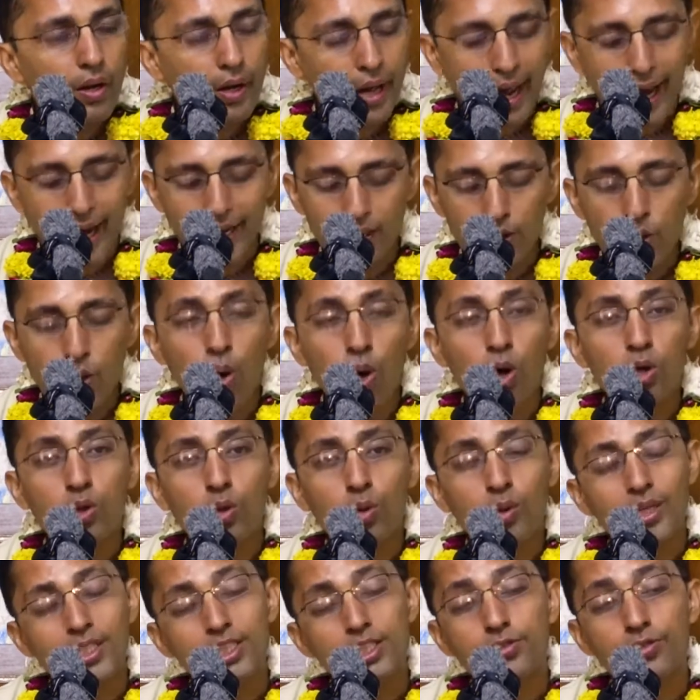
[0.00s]
and go
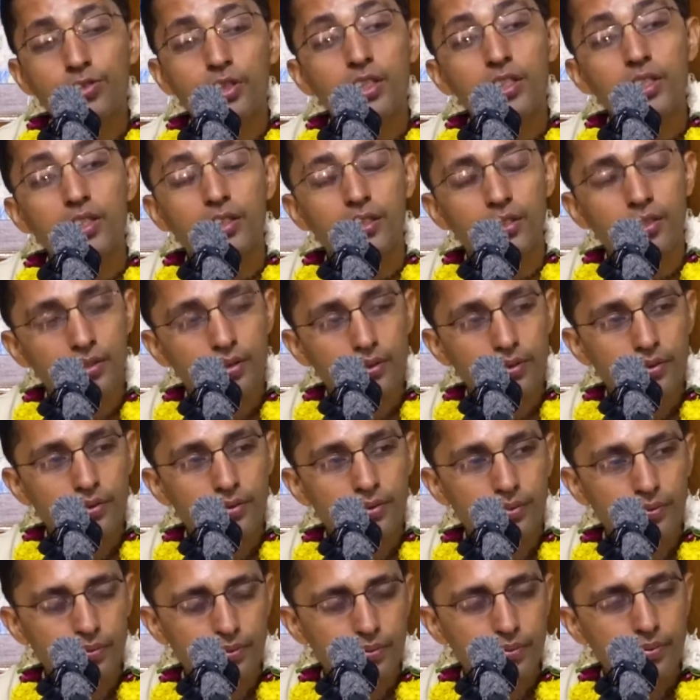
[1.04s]
to His world.
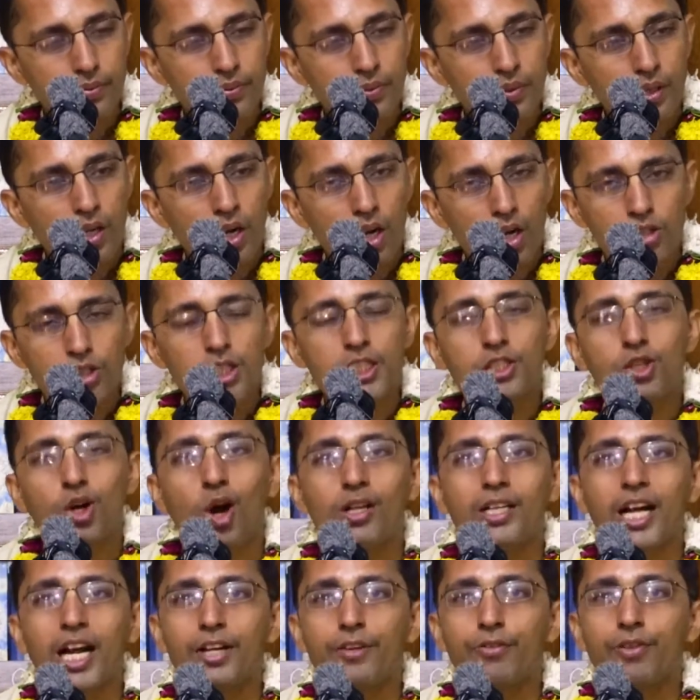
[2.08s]
So it's
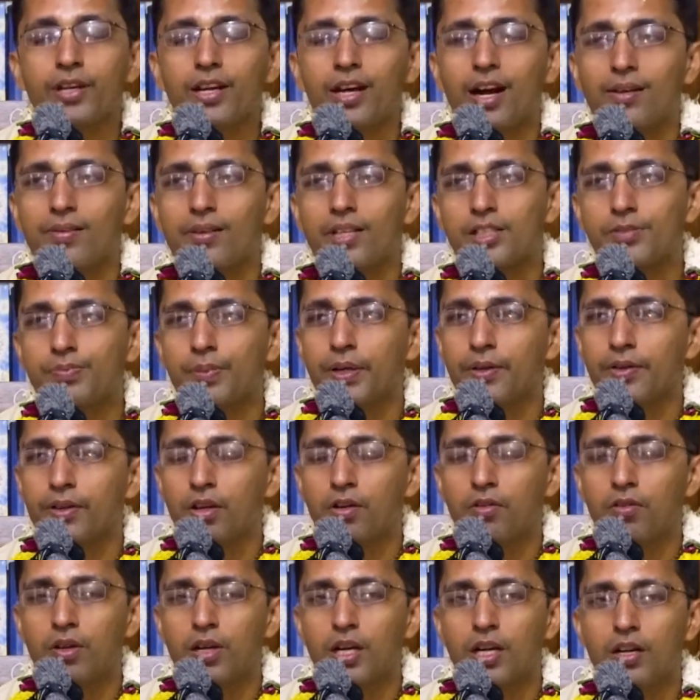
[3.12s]
not that if we cut this
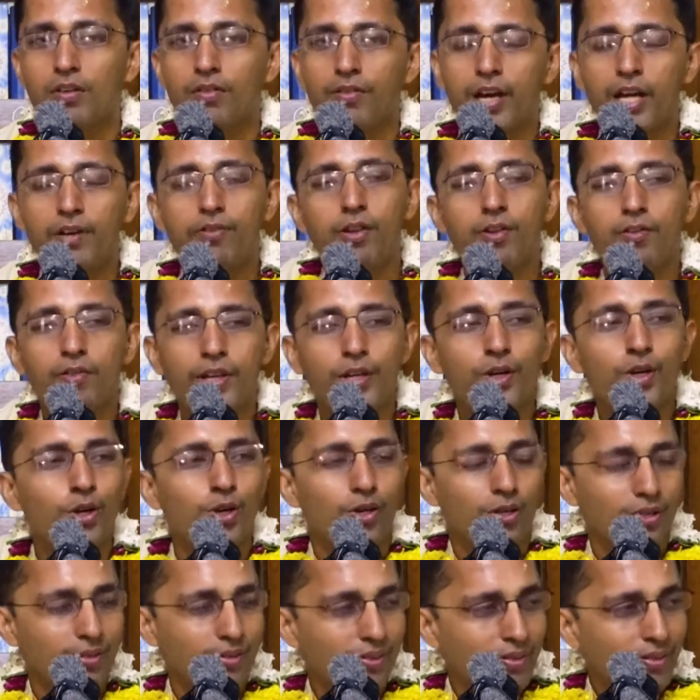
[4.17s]
material world, where will we
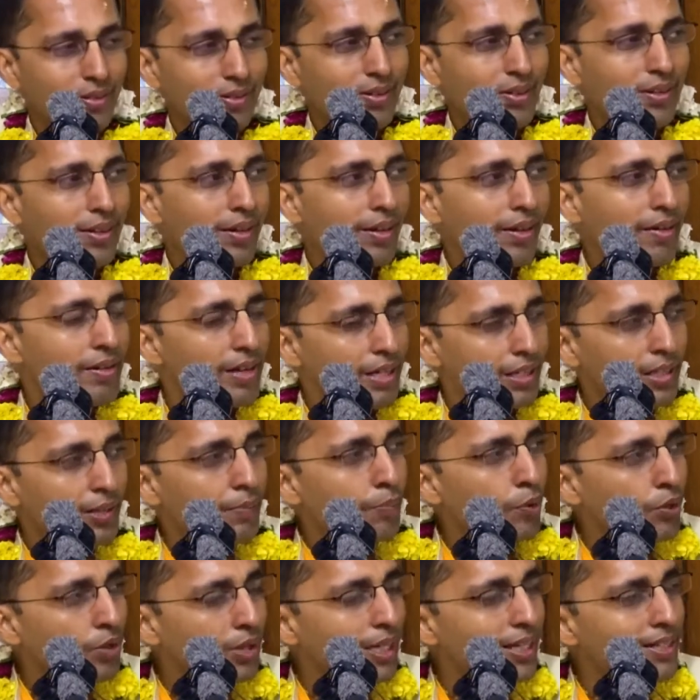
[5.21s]
go? Like the
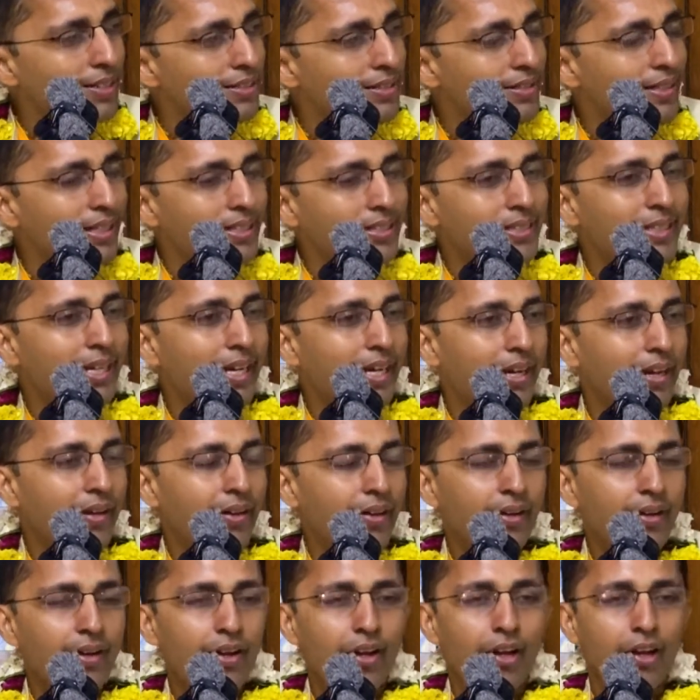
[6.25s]
Buddhists, they
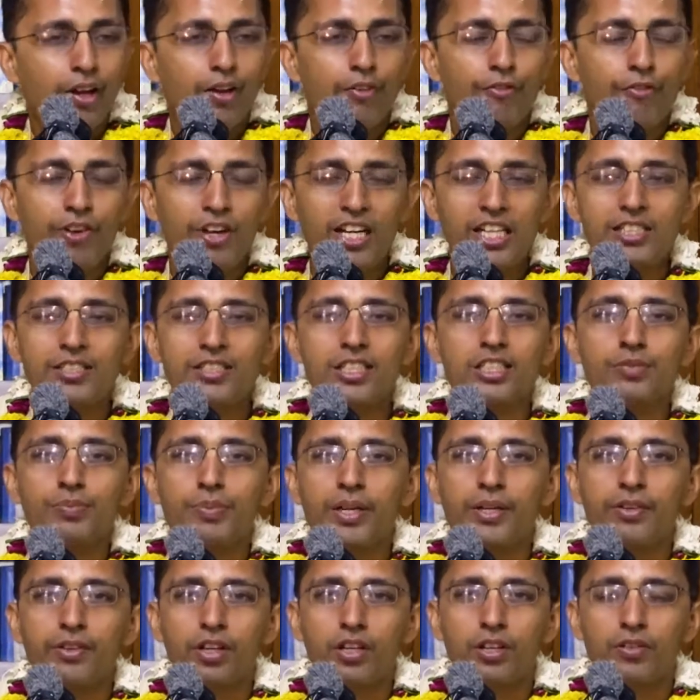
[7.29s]
say, finish this
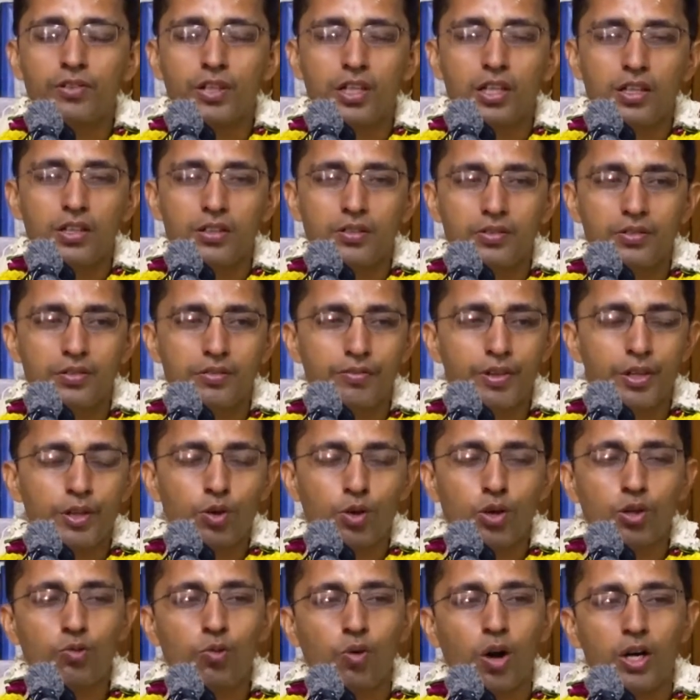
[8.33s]
material world. We
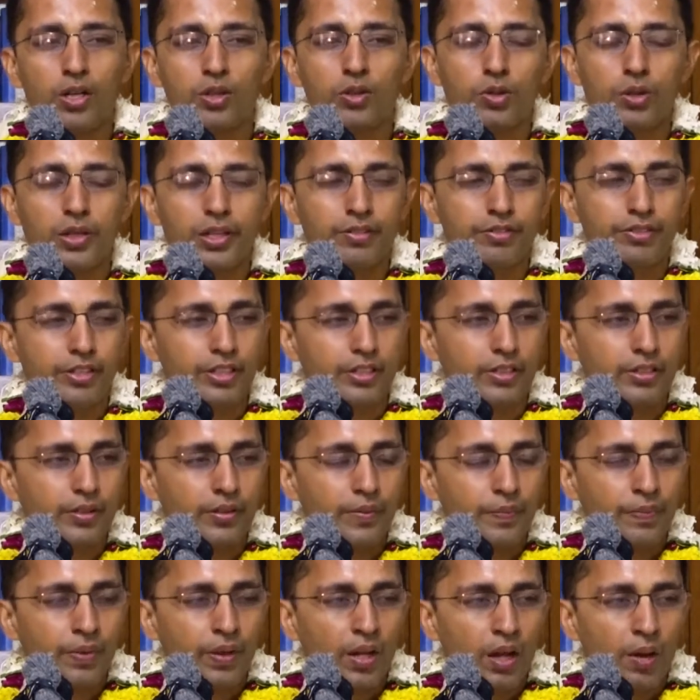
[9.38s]
don't want to live here.
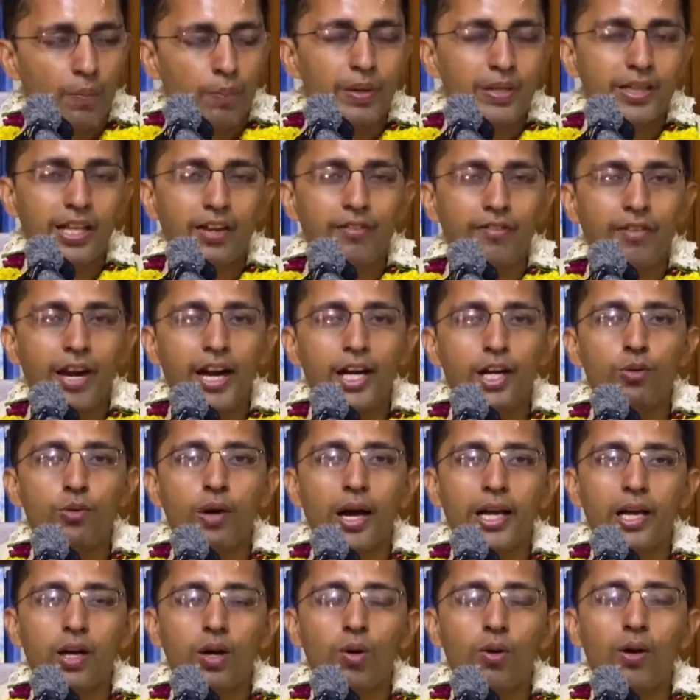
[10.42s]
But then where do
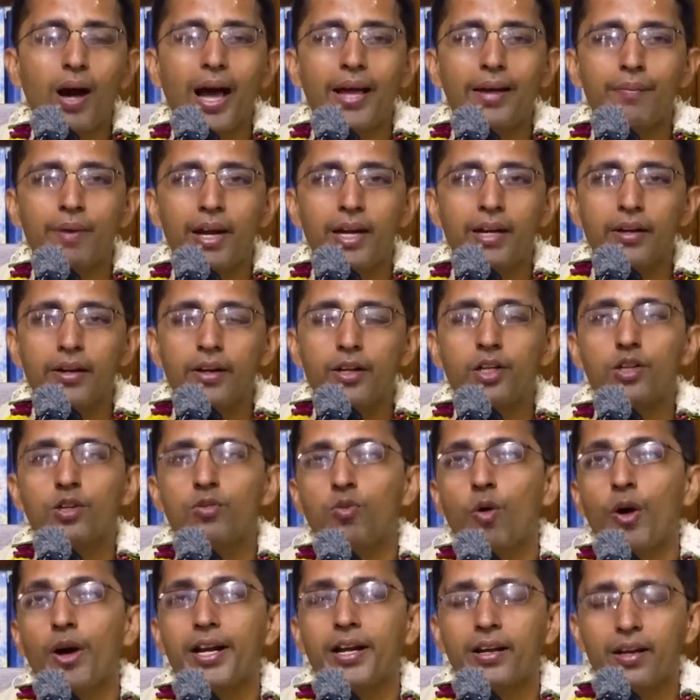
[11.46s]
I go? I enter into
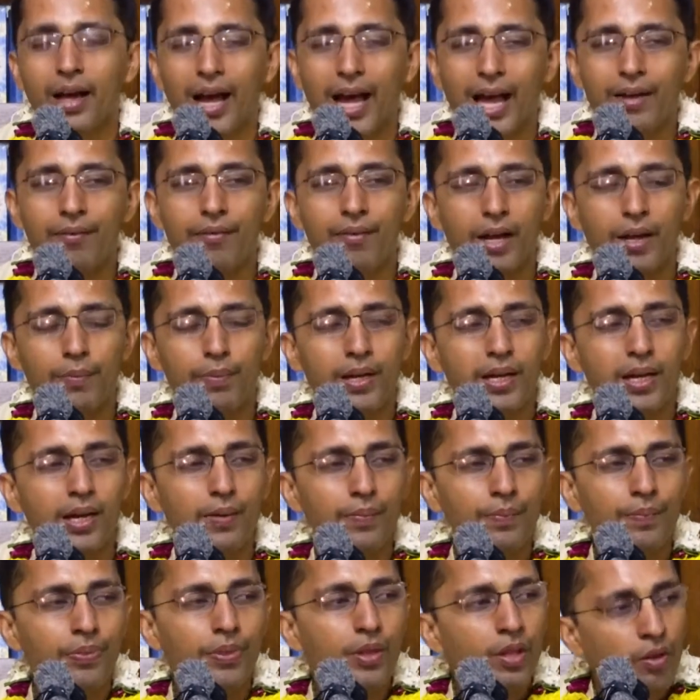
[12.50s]
void. I
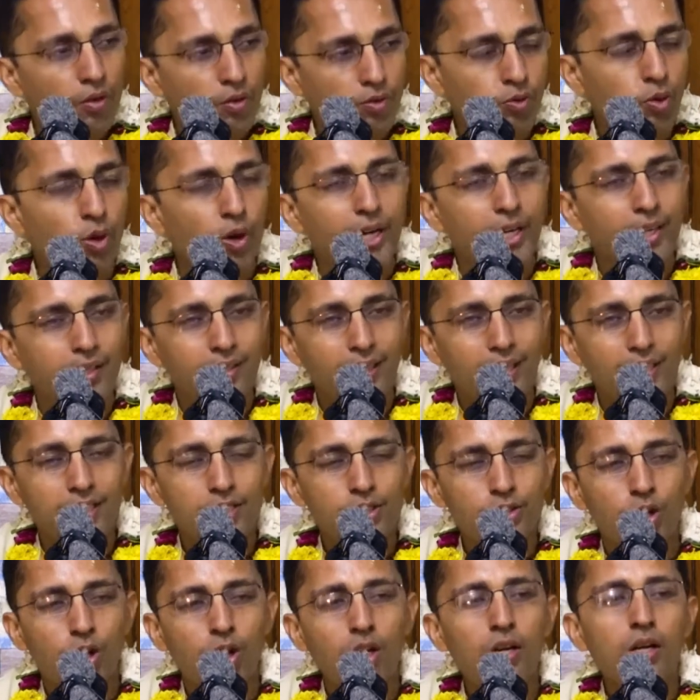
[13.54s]
become void. That
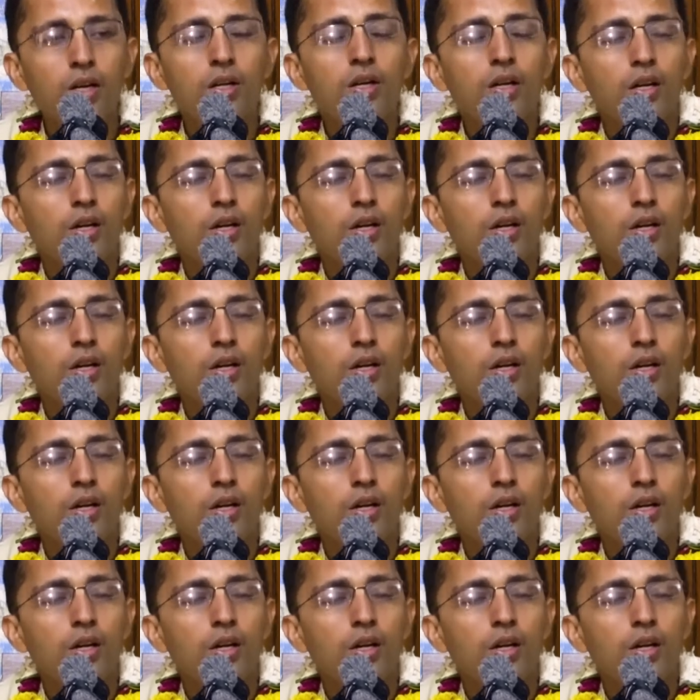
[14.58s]
is called